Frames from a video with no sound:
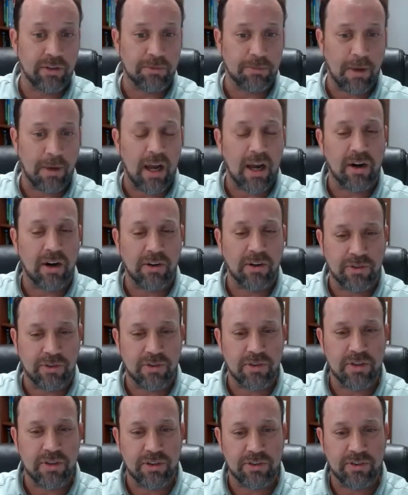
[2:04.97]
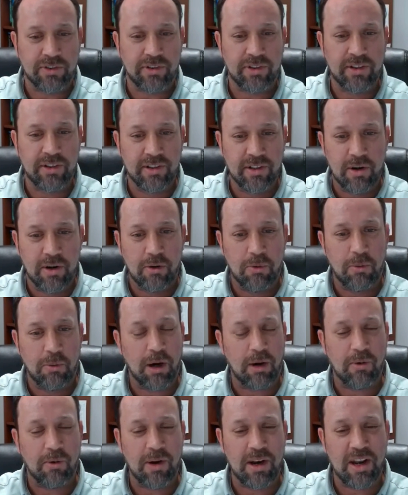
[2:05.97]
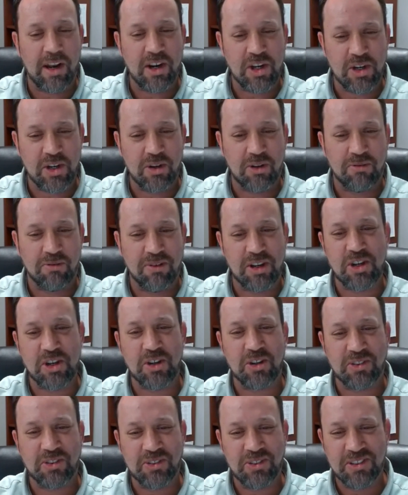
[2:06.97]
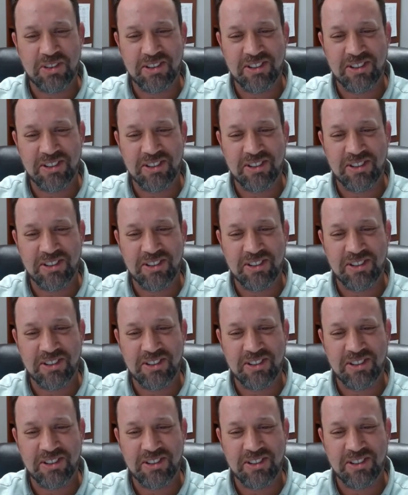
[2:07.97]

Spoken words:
buyers or just recreational fishers.